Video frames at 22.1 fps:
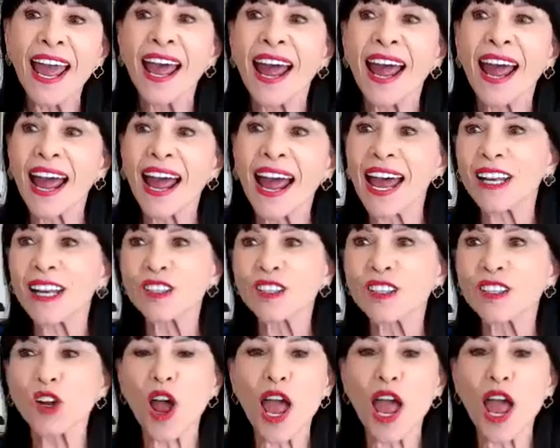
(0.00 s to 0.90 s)
And
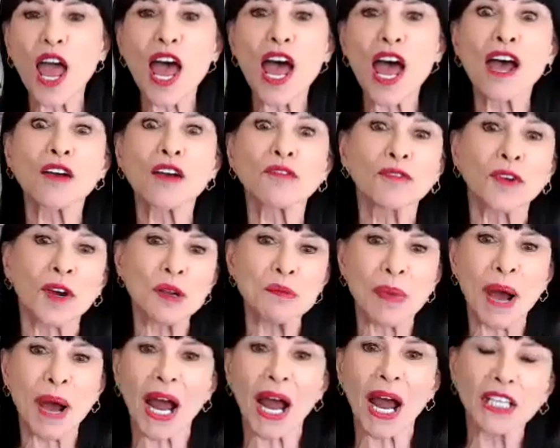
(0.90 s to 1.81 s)

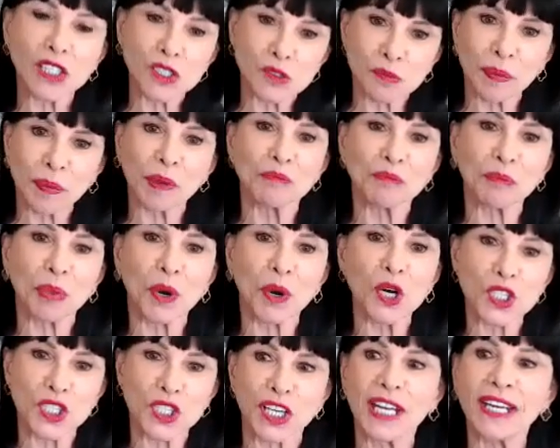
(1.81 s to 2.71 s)
everybody's been
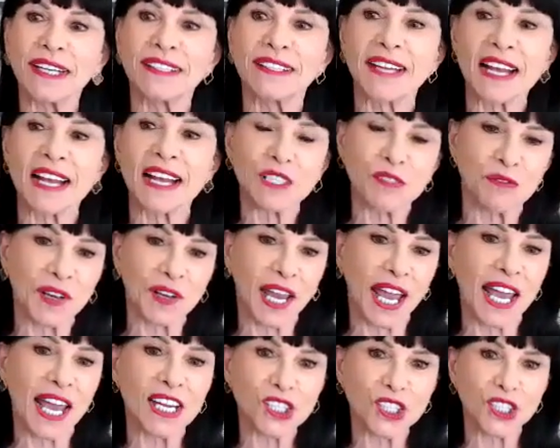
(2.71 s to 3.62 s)
pushing
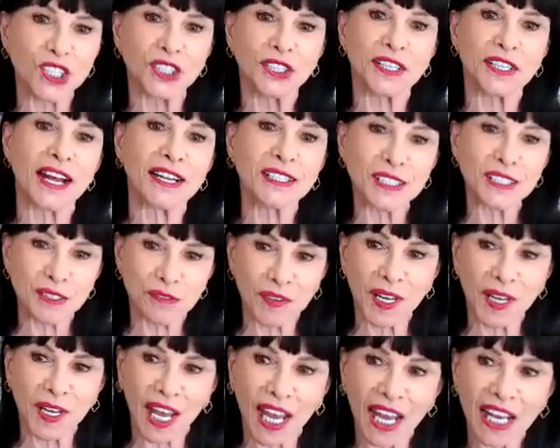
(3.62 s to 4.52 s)
densification,
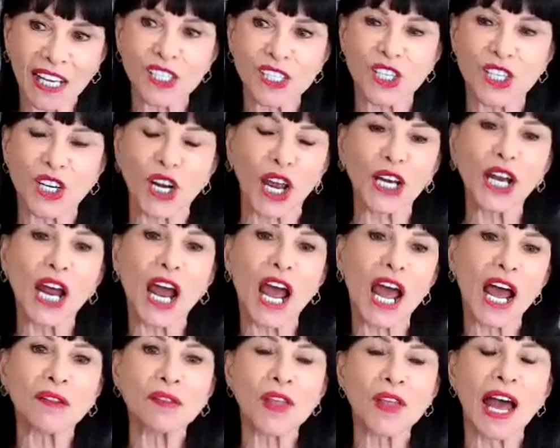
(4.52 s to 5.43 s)

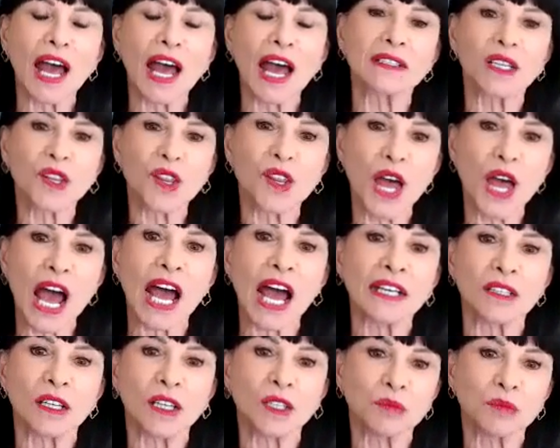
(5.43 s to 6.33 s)
and that
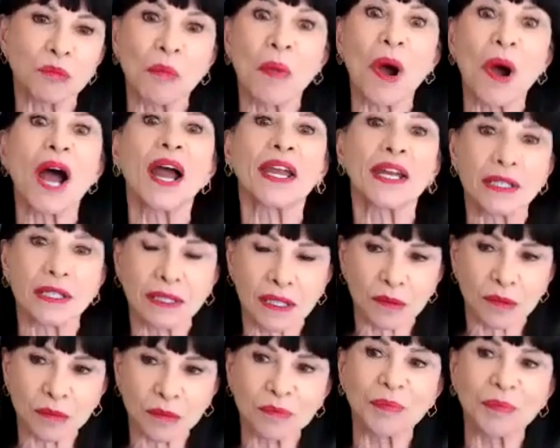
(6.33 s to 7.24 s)
might
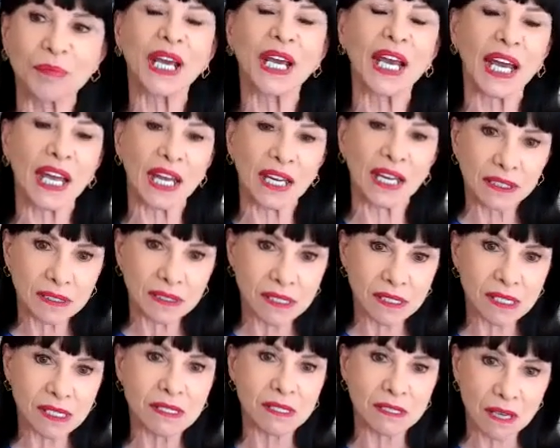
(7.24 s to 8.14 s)
begin
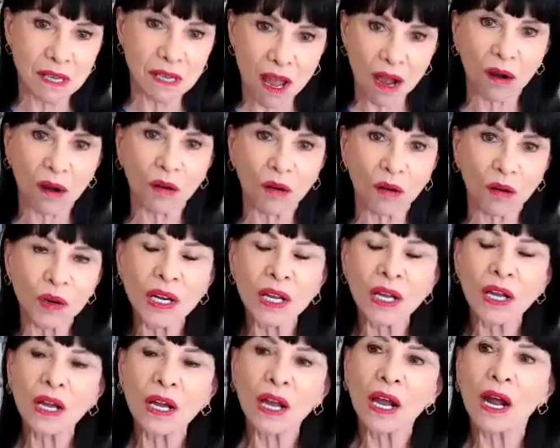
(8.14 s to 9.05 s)
to slow.
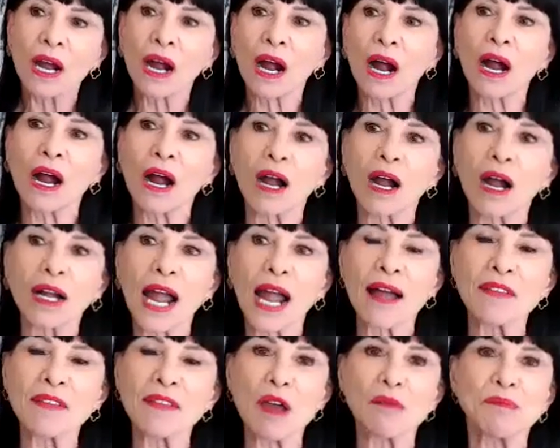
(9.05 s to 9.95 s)

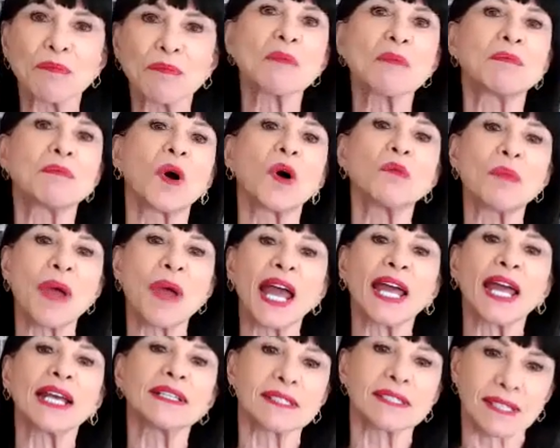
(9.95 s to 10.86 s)
And that people
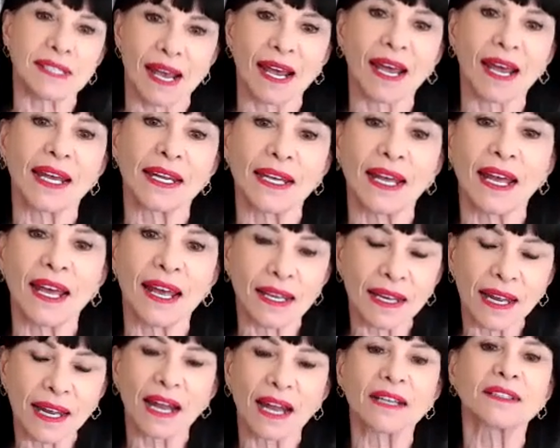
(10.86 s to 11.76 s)
may say,
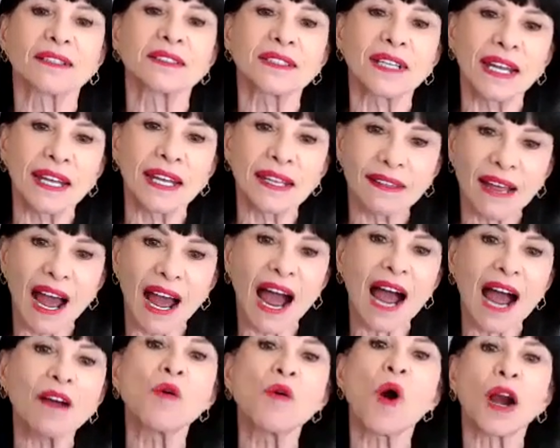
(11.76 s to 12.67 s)
hey, I
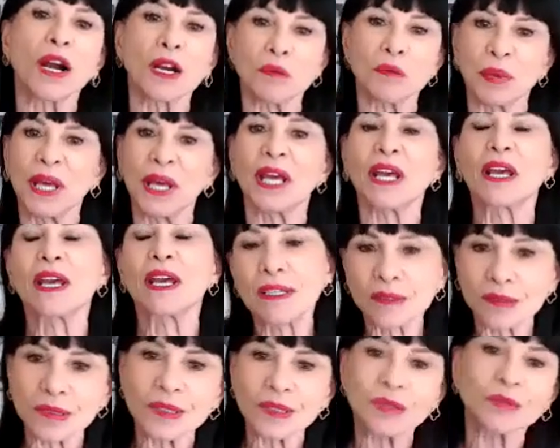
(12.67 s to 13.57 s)
want to
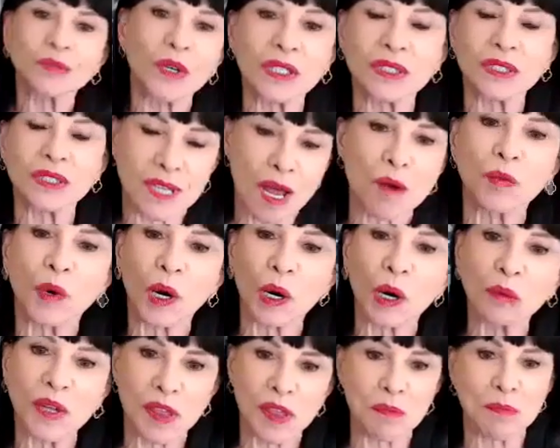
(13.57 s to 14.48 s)
be
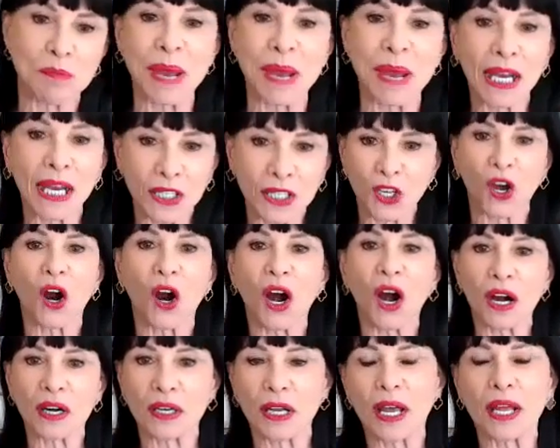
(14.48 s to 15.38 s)
somewhere with a
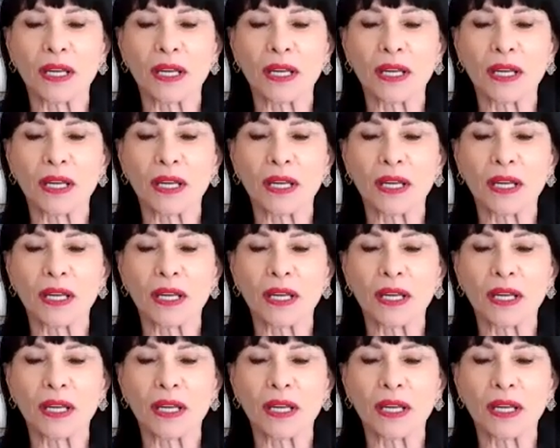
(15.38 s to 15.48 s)
backyard